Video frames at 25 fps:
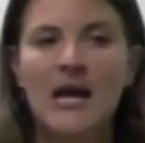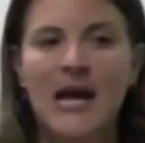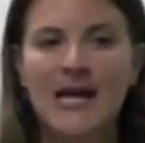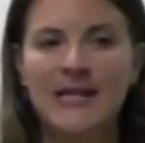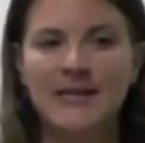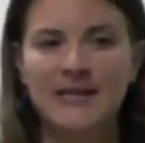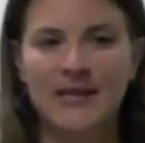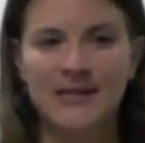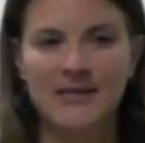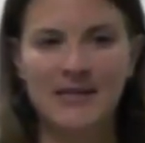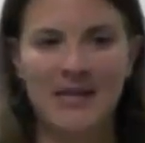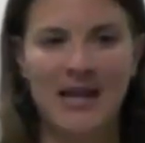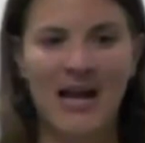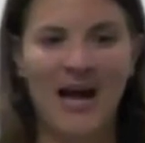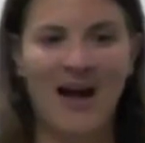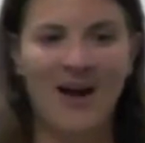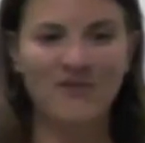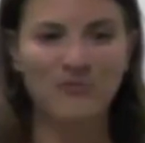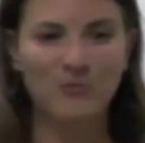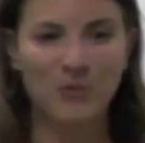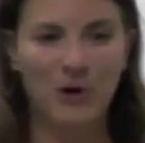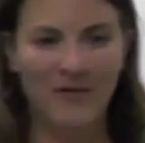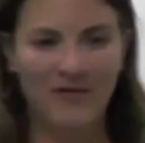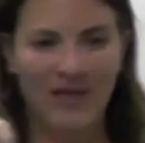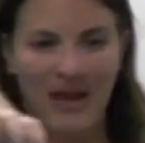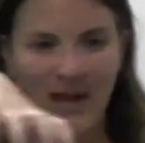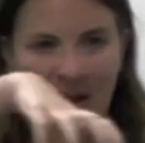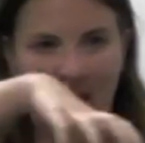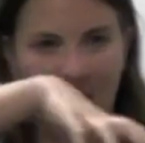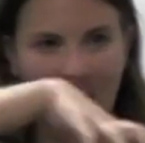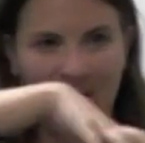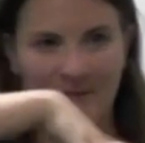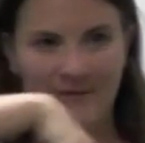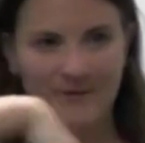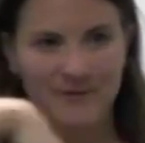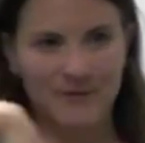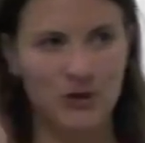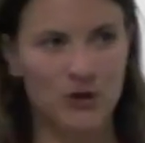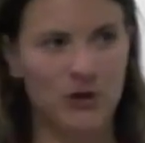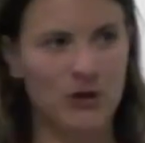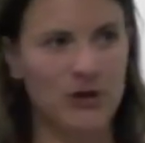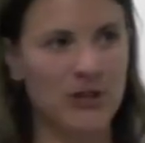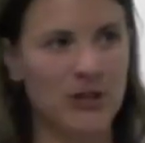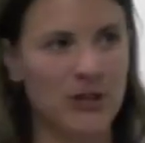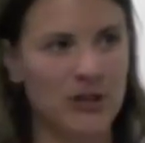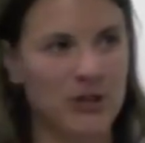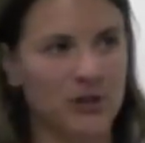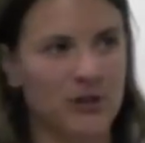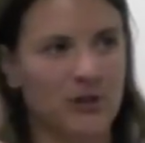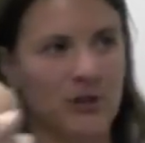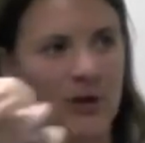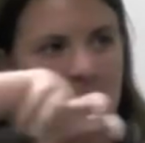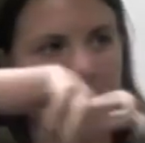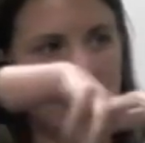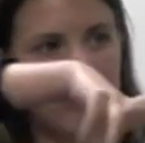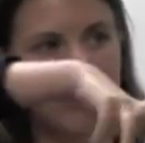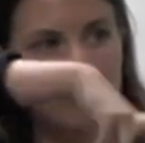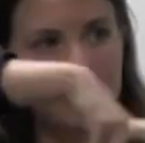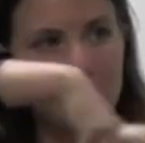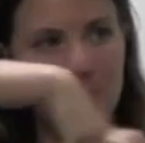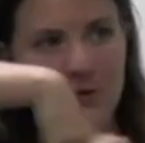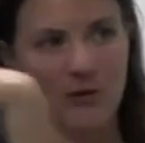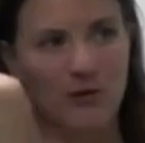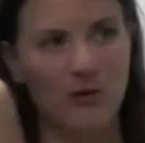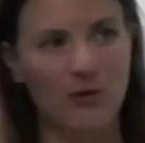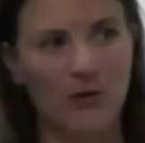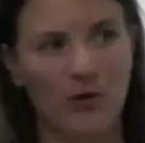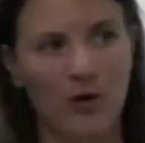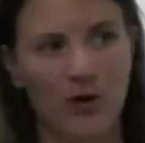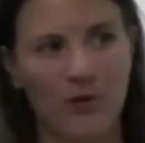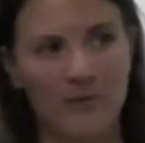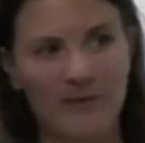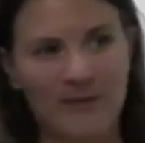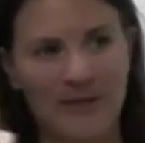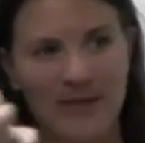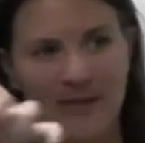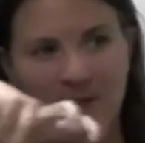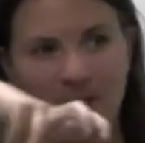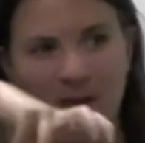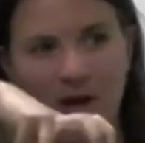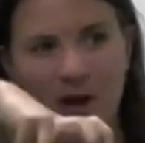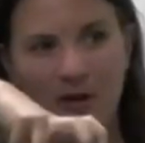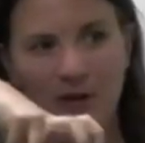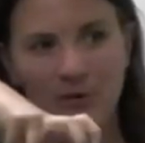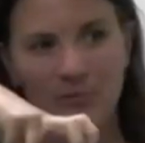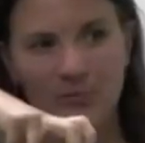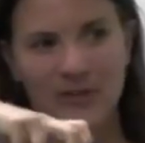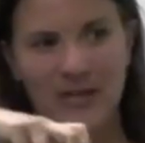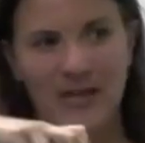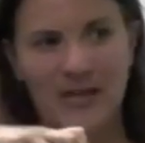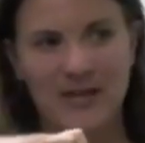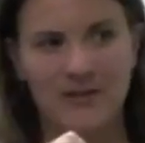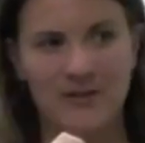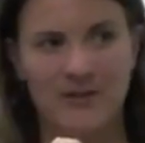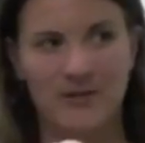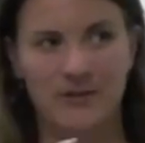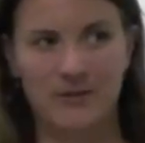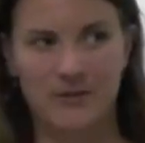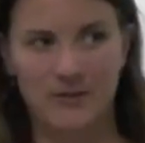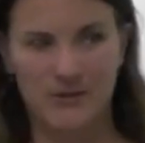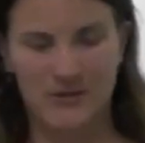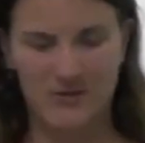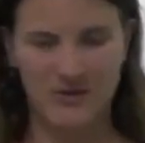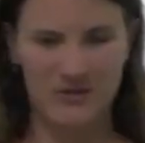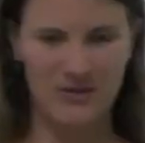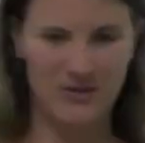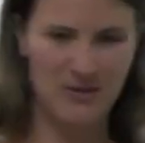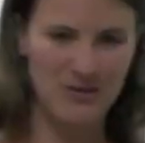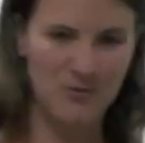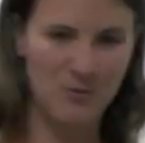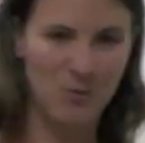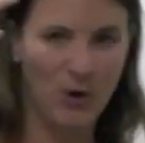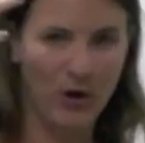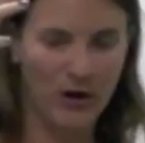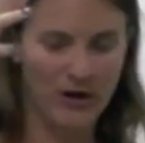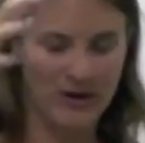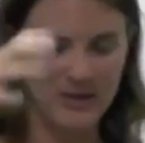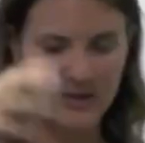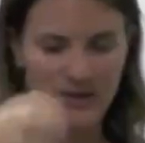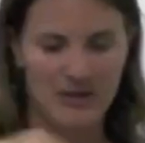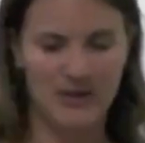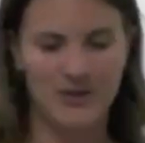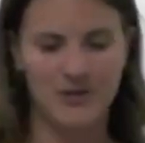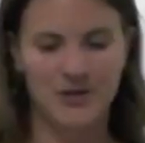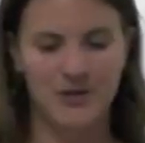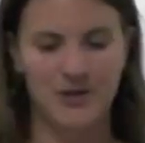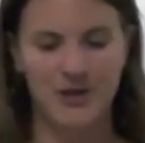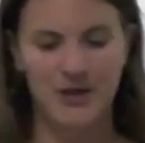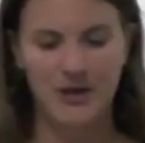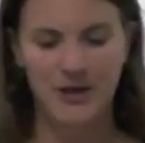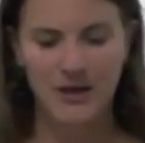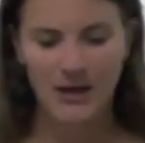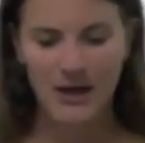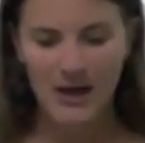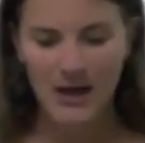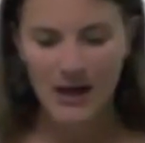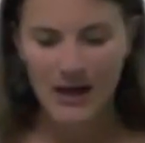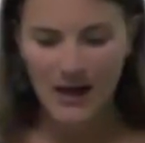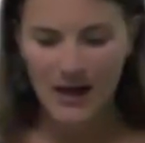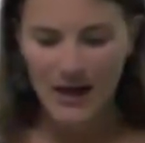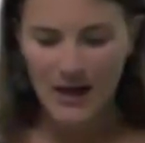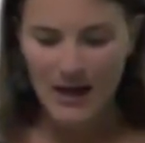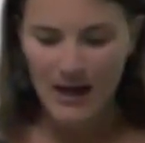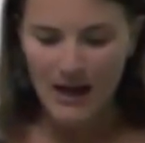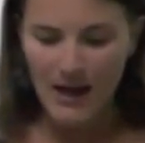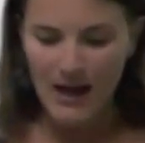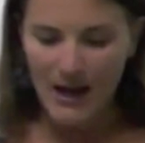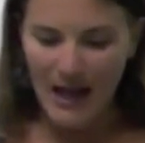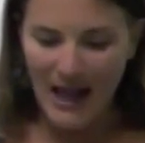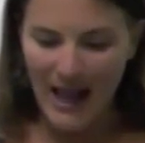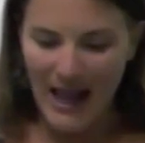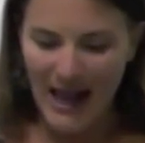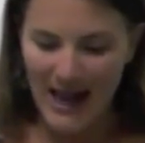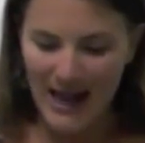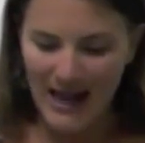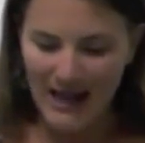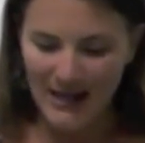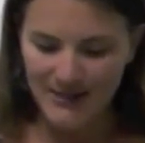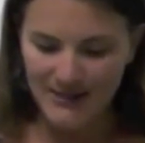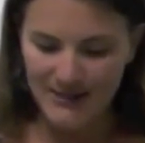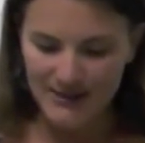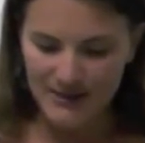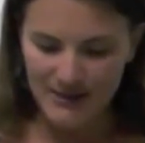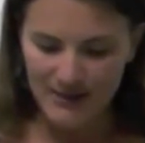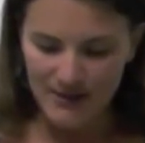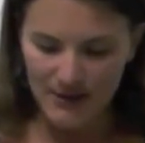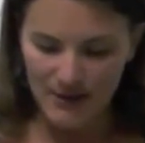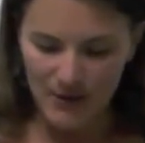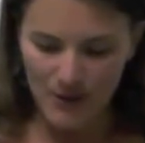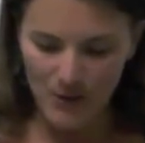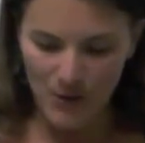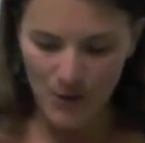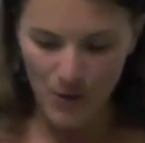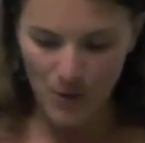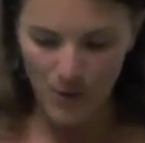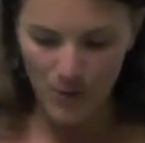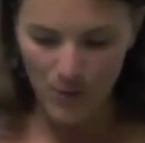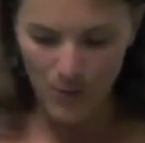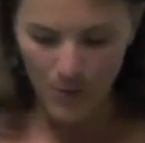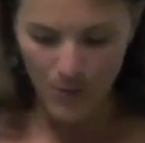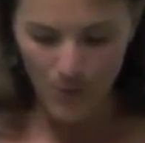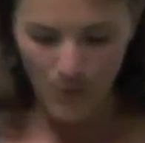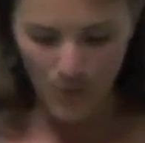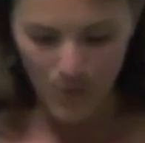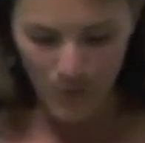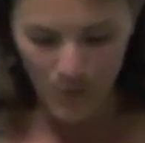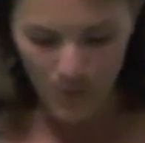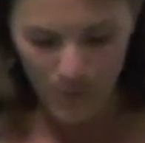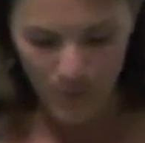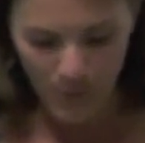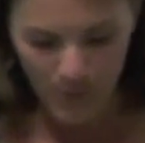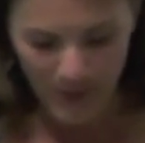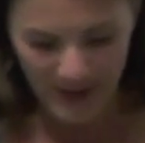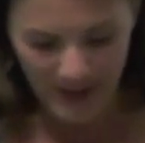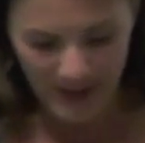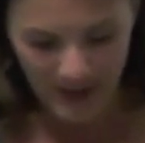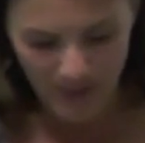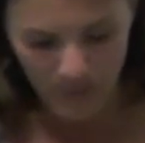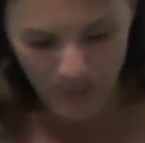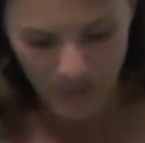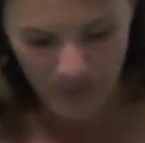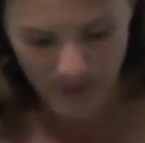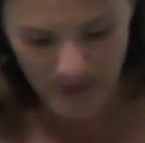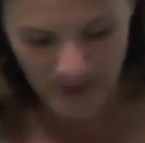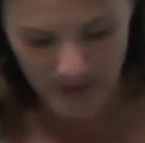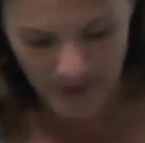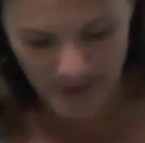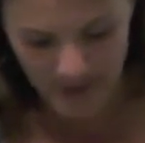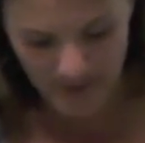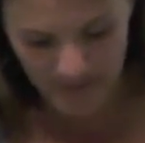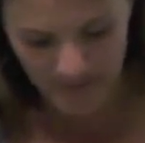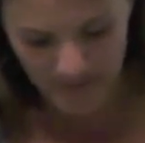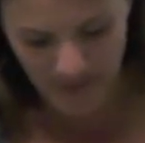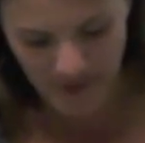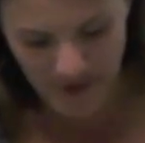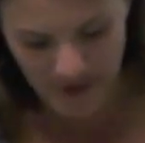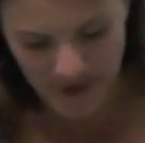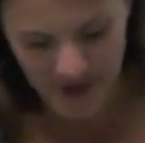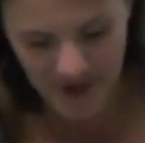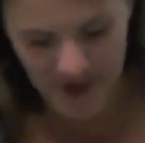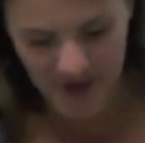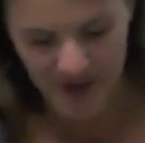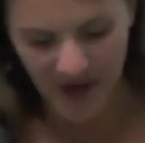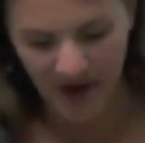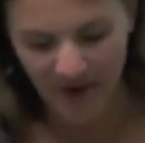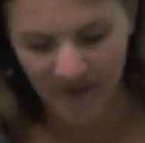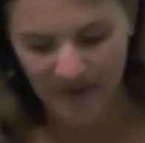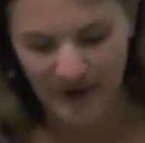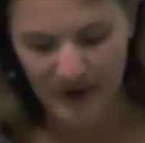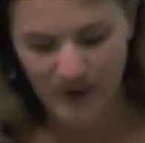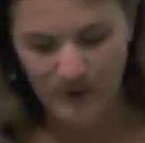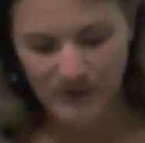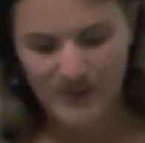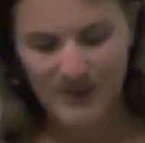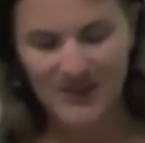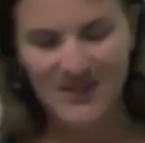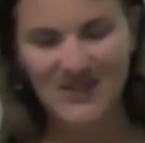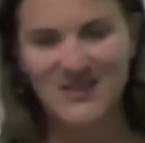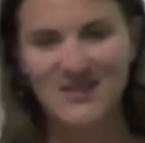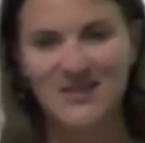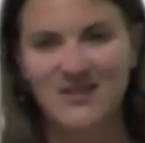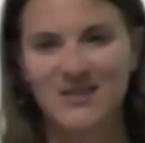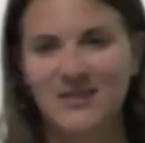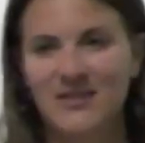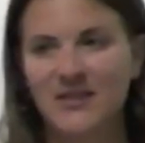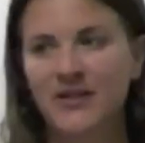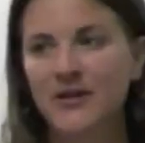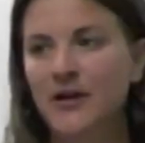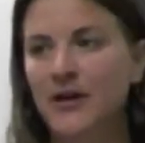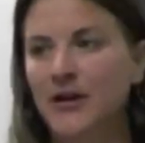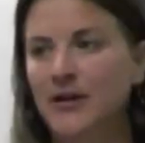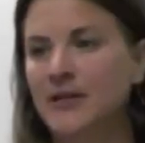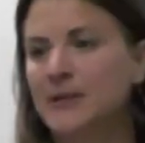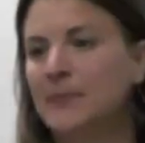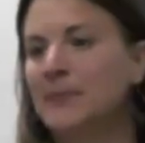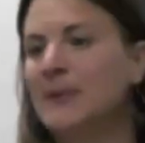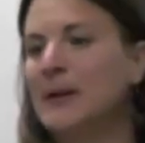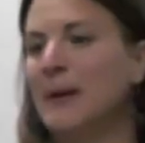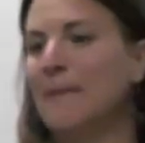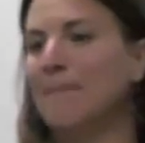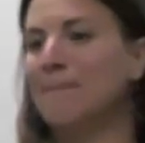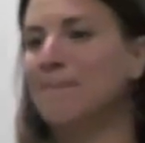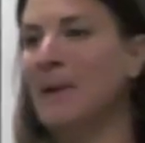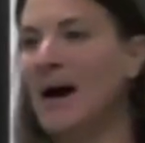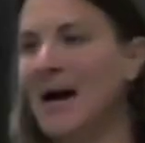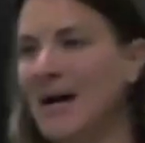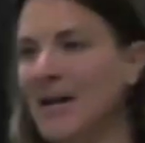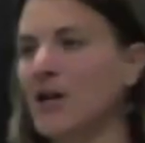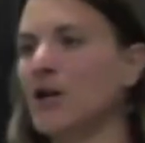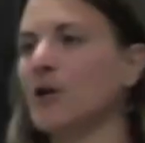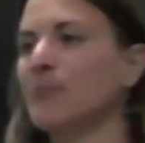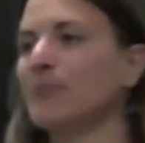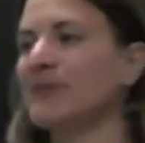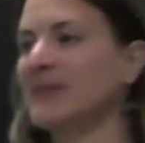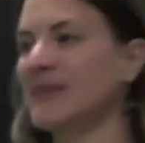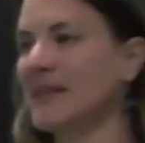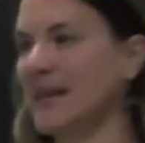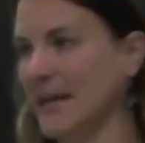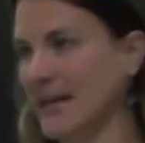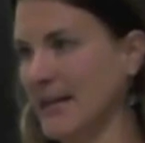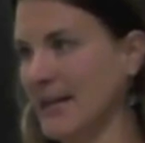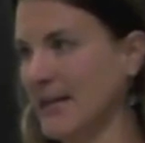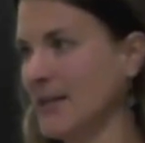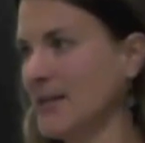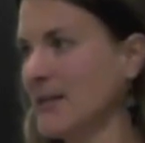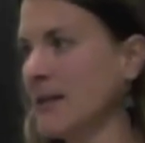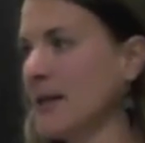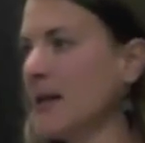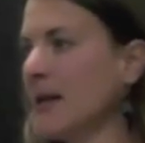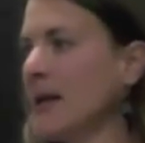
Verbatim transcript: it doesn't have more of that kind of traditional elliptical orbit like the other planets do, so it's more eccentric. And when it was first discovered, it was considered to be a minor planet.